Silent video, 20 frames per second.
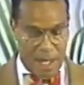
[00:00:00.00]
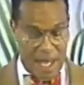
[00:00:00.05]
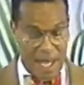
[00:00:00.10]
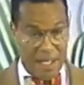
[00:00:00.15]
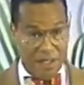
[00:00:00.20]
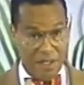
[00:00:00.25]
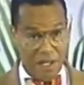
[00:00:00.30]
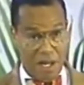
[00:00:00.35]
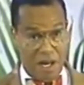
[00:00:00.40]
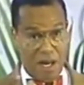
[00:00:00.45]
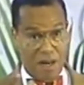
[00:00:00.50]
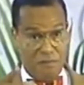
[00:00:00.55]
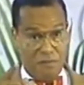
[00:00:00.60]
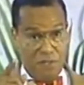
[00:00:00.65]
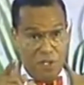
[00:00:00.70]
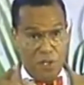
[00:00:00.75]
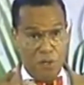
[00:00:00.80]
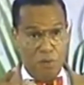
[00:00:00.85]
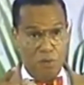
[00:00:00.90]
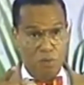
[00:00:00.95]
And of
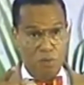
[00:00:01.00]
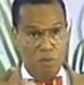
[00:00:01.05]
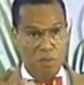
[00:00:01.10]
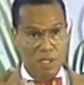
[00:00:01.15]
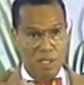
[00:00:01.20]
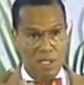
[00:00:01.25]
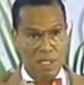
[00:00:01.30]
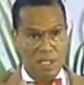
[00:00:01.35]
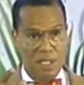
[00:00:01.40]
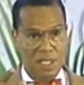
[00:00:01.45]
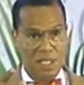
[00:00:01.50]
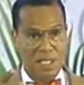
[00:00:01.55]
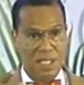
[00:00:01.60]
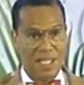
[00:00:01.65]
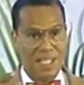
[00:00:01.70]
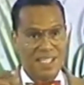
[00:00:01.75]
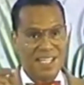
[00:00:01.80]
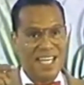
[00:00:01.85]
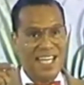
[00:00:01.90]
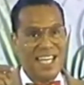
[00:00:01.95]
you
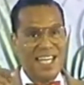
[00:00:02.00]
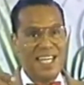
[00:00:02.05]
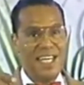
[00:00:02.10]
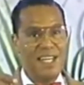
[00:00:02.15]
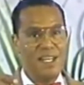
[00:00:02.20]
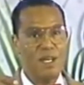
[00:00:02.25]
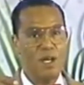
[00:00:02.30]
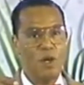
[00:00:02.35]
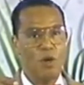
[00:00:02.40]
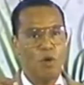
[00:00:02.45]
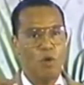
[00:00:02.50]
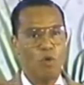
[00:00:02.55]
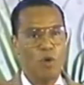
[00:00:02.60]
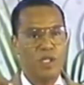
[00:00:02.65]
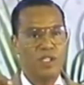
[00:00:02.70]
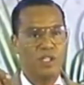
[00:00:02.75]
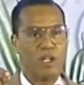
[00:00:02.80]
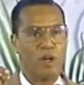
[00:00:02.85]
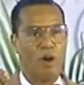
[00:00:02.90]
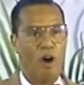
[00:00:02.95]
is he who
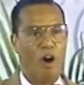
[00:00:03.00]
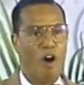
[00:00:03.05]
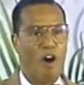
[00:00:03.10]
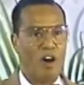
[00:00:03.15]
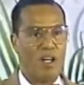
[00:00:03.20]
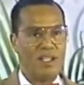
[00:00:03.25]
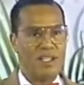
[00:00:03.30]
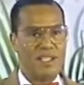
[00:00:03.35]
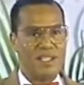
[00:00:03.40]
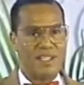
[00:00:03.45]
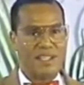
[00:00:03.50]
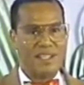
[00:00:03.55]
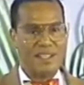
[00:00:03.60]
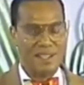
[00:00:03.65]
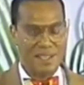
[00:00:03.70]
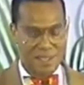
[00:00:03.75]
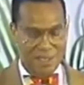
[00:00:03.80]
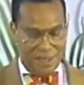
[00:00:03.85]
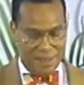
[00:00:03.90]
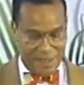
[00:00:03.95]
is caused
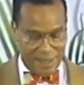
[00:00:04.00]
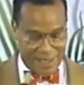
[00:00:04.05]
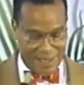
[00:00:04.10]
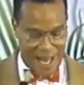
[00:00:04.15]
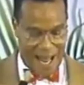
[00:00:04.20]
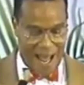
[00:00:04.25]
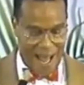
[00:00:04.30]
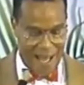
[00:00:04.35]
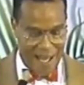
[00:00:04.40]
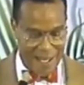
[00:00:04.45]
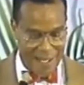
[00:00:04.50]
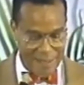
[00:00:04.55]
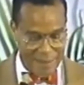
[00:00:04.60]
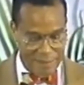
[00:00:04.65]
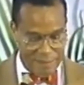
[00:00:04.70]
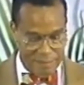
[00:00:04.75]
to die.